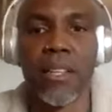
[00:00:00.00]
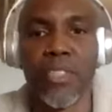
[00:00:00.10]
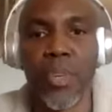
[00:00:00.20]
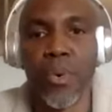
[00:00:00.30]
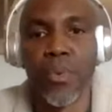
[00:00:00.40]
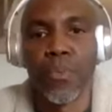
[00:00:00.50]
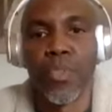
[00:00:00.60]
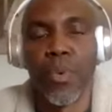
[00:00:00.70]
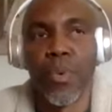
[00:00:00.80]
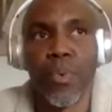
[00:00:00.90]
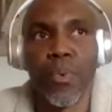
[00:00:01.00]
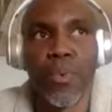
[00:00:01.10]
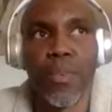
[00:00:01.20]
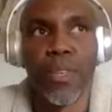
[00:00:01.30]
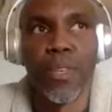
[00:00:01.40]
And
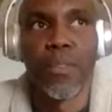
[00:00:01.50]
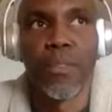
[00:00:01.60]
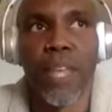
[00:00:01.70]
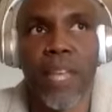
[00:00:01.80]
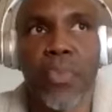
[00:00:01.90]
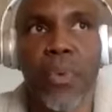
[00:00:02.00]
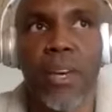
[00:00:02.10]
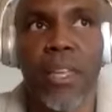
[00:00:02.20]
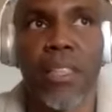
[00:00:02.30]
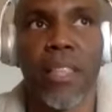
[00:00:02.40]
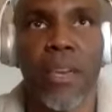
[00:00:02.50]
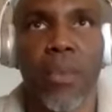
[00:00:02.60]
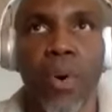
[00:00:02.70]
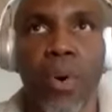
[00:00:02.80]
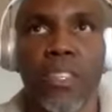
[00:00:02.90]
so that's why
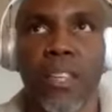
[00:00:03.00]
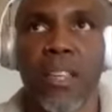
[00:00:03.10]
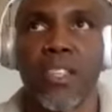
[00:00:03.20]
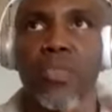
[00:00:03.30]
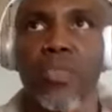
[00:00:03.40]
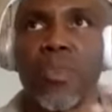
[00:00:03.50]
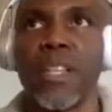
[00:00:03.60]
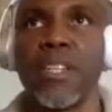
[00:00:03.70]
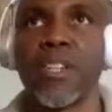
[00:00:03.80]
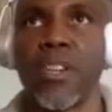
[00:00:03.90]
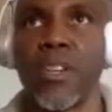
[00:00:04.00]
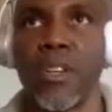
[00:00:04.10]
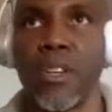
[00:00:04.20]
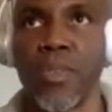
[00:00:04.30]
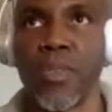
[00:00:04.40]
like words like
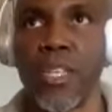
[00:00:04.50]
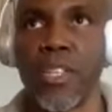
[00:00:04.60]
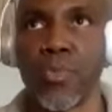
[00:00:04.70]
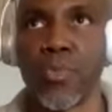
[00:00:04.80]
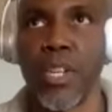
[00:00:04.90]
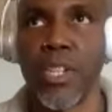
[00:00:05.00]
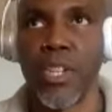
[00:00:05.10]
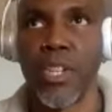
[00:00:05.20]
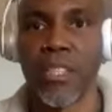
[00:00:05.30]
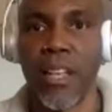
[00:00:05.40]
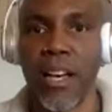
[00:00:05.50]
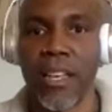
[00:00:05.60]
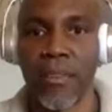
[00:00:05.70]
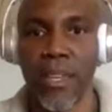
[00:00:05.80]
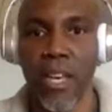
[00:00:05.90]
surrender is
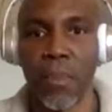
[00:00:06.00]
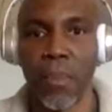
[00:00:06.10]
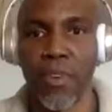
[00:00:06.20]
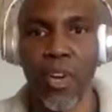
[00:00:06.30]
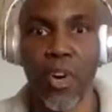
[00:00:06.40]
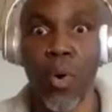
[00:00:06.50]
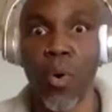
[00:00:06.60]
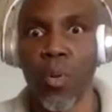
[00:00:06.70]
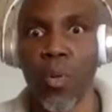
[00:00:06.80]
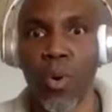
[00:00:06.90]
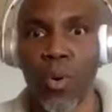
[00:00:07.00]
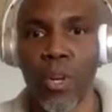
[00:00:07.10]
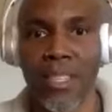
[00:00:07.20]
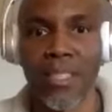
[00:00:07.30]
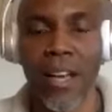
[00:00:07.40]
not a giving up of a goal
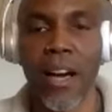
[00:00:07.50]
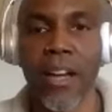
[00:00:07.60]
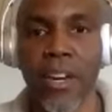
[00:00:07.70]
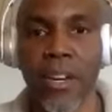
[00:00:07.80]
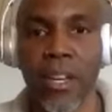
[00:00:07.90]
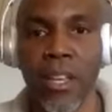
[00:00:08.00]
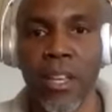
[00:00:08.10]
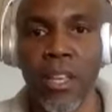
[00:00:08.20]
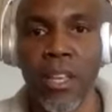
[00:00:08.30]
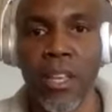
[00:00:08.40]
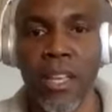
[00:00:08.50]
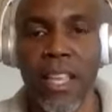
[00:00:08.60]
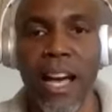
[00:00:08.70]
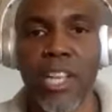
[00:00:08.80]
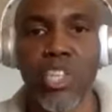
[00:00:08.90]
or a desire.
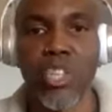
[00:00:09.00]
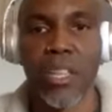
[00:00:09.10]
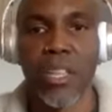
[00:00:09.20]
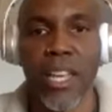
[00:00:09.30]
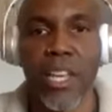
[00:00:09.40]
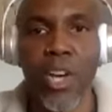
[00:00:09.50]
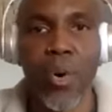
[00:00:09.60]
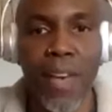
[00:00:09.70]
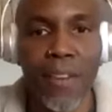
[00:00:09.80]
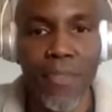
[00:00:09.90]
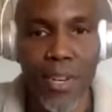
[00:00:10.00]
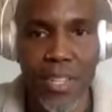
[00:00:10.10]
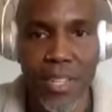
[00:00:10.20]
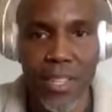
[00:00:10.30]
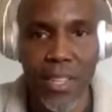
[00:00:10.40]
It's actually a letting go of effort.
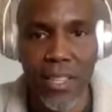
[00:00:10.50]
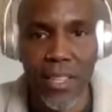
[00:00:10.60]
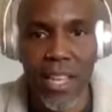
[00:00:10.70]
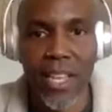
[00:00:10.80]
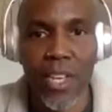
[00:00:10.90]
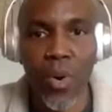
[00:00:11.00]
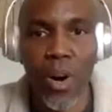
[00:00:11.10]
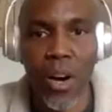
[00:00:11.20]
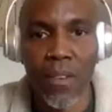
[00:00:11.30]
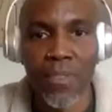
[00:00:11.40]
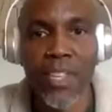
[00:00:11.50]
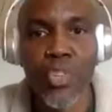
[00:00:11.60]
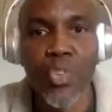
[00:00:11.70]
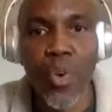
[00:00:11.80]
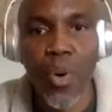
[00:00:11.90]
It's a letting go of
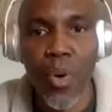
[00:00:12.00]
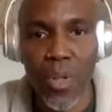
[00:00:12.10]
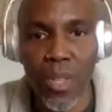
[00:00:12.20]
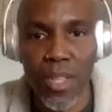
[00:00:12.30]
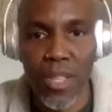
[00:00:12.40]
control.